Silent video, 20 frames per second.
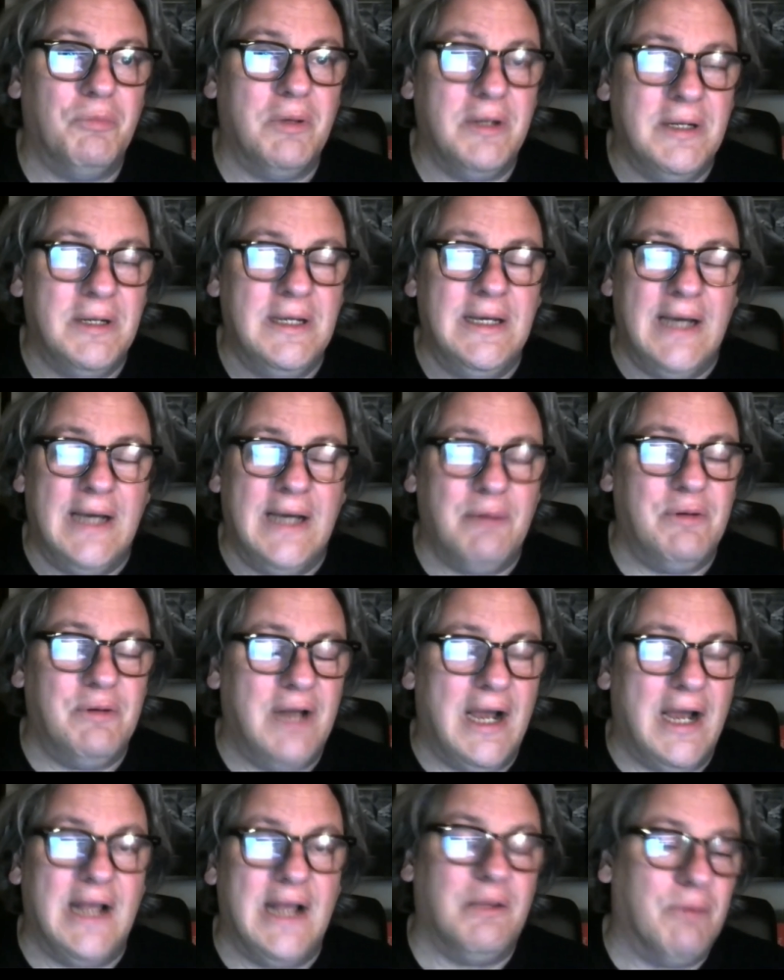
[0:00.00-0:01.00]
But I would
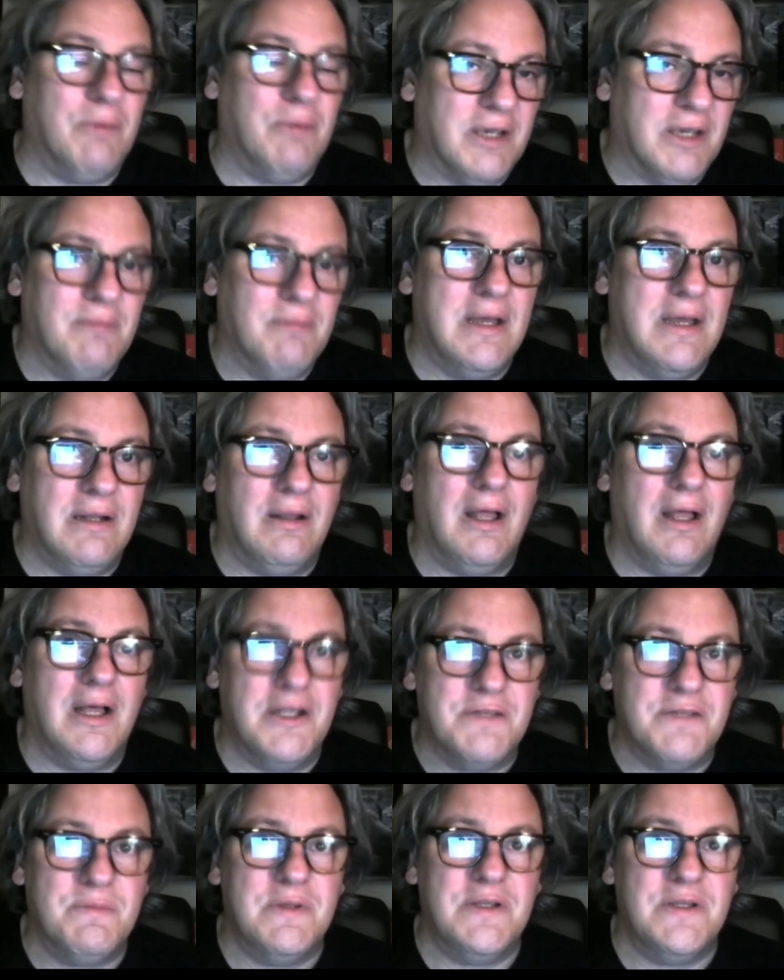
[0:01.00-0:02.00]
highly recommend
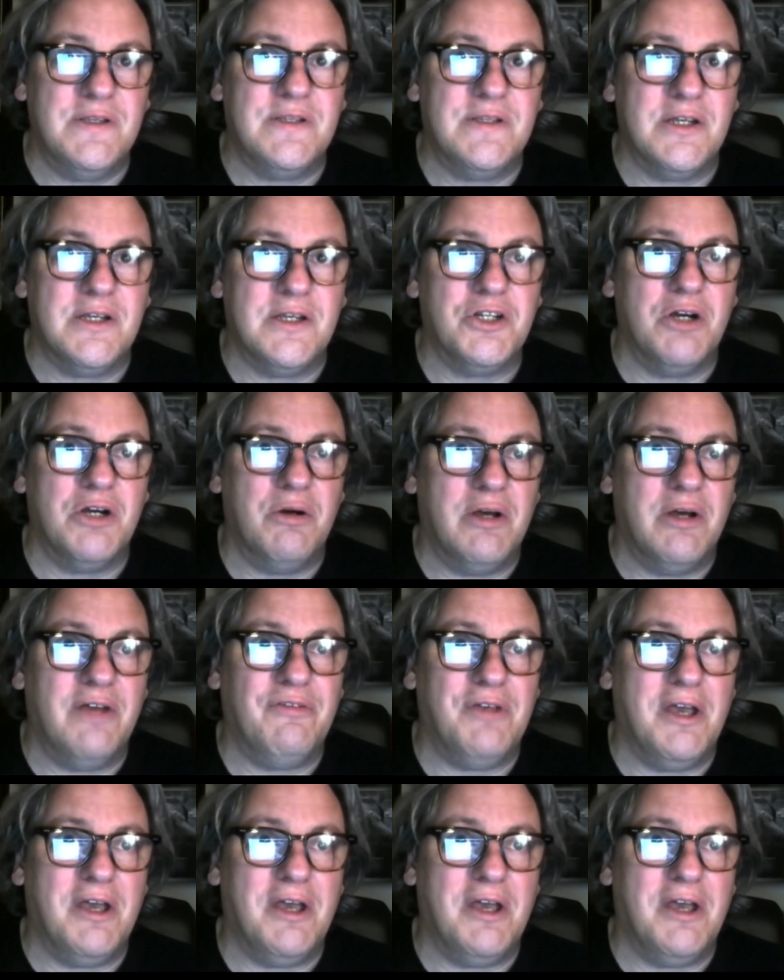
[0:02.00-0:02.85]
Lanzmann's Shoah if you